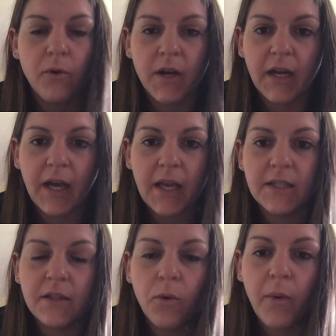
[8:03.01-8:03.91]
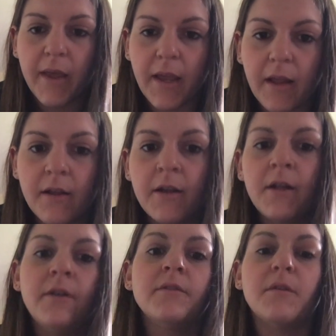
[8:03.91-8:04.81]
organize in a way
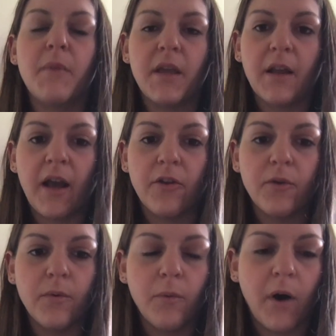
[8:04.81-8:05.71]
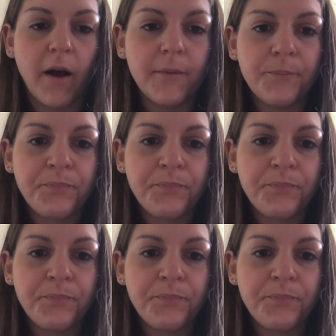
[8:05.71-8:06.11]
to make it how you would want.